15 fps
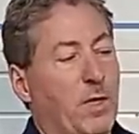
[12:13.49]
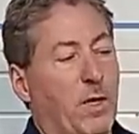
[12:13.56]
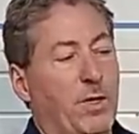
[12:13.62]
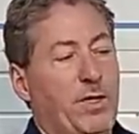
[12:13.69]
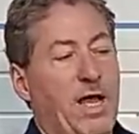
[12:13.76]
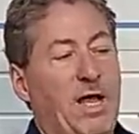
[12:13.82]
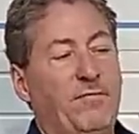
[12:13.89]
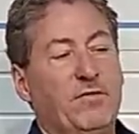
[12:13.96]

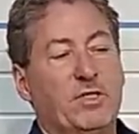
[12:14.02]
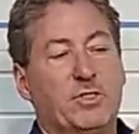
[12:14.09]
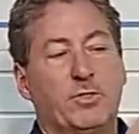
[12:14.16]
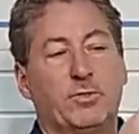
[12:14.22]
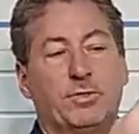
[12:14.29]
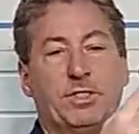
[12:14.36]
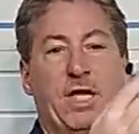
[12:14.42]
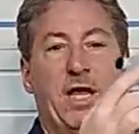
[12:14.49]
You have this
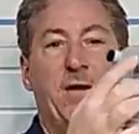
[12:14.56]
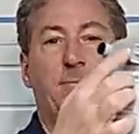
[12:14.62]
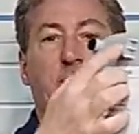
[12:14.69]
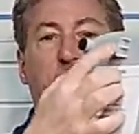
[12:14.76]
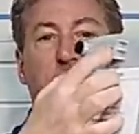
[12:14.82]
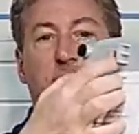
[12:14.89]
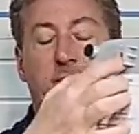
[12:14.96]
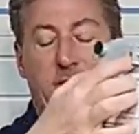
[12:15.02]
little tab
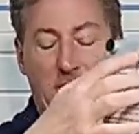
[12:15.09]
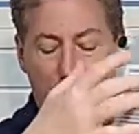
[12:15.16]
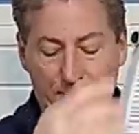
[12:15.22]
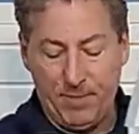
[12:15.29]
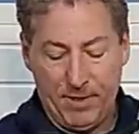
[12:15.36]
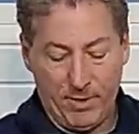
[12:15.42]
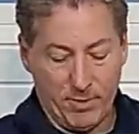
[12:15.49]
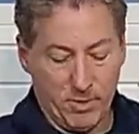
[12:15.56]
on the
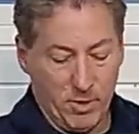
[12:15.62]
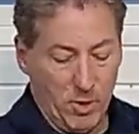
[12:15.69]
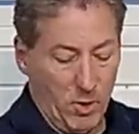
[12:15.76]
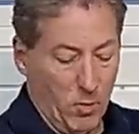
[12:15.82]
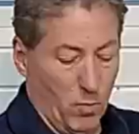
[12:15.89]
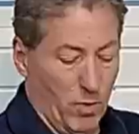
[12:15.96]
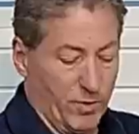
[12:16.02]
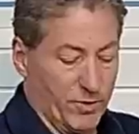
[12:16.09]
top here
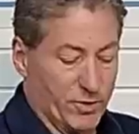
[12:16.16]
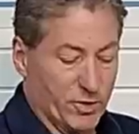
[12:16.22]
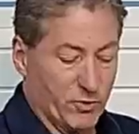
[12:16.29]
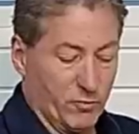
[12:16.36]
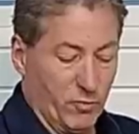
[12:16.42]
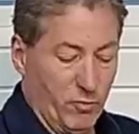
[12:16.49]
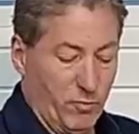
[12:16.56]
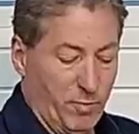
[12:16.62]
where the
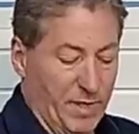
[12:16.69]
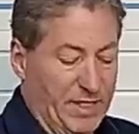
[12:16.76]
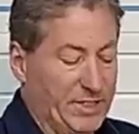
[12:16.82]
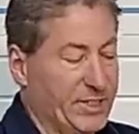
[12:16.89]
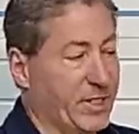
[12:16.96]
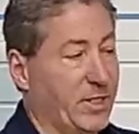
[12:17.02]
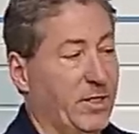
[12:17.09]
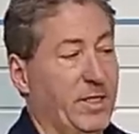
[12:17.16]
screw
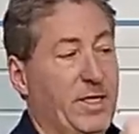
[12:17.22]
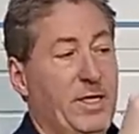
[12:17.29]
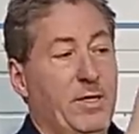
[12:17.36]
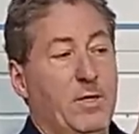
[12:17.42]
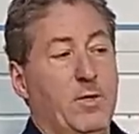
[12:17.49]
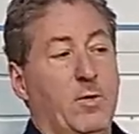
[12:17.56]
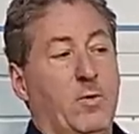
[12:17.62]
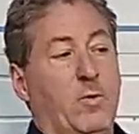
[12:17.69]

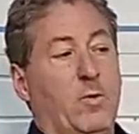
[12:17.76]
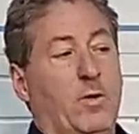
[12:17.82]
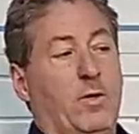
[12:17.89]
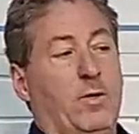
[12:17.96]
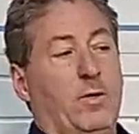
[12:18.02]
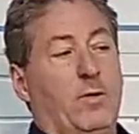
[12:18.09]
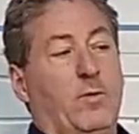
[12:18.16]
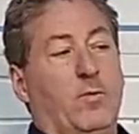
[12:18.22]
basically,
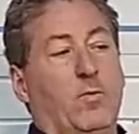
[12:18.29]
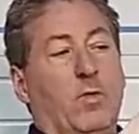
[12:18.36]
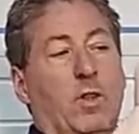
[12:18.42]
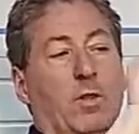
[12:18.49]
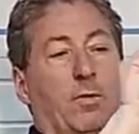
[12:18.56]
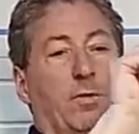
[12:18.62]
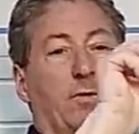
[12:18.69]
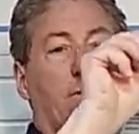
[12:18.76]

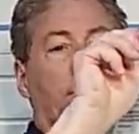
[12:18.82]
well,